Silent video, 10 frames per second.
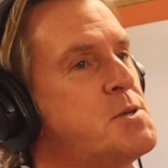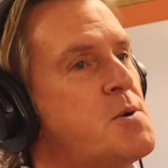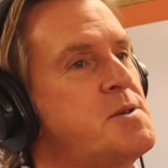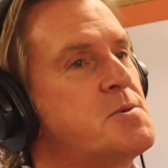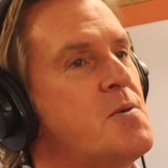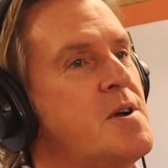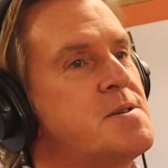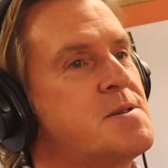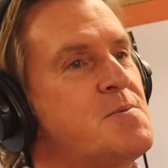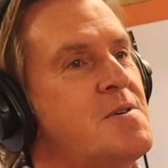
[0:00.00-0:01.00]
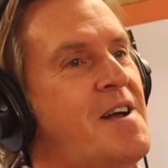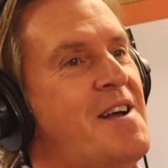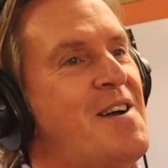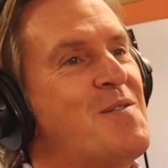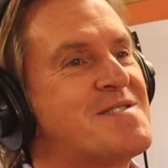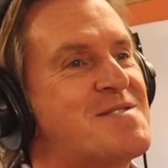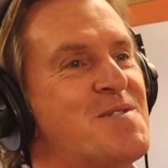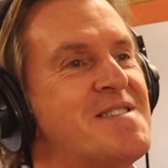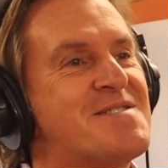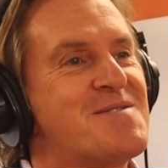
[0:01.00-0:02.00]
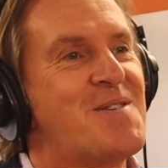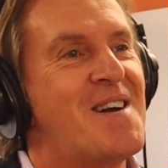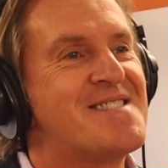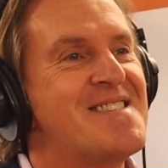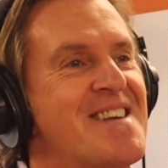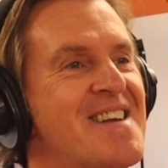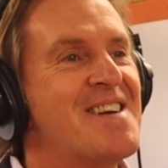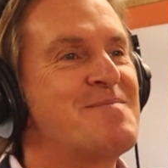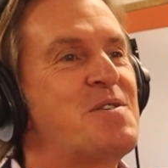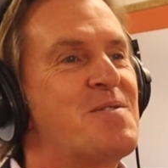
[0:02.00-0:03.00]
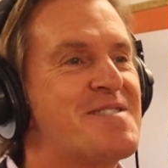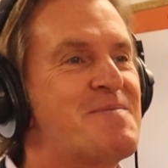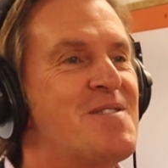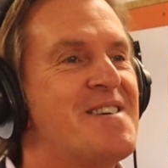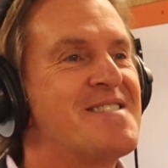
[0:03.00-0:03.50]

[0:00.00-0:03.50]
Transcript: strange requests? Well, what's the weirdest request? Put you on the spot there.